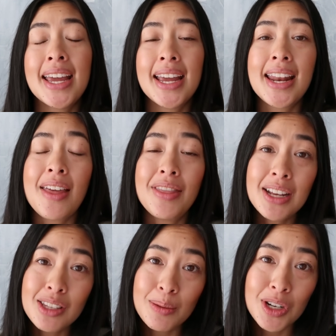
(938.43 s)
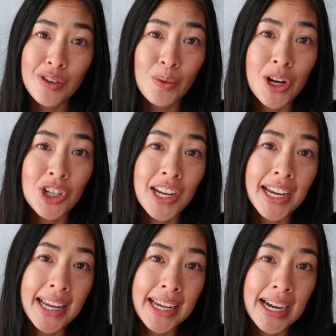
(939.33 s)
And thanks so much for
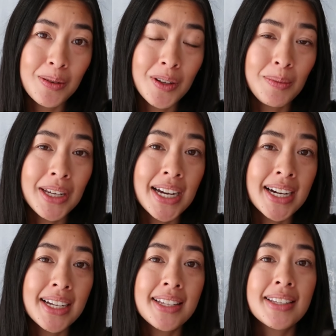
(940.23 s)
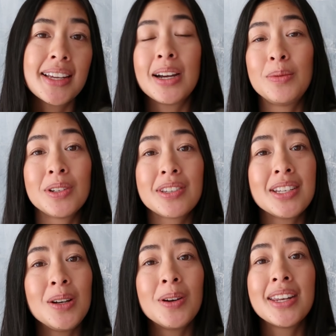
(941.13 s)
watching. Hang out with me, guys. I will
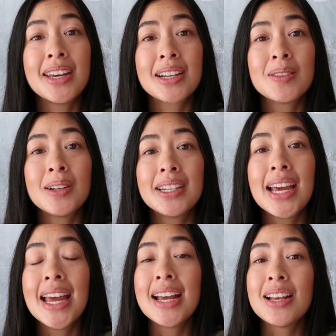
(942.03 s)
see you in the next one.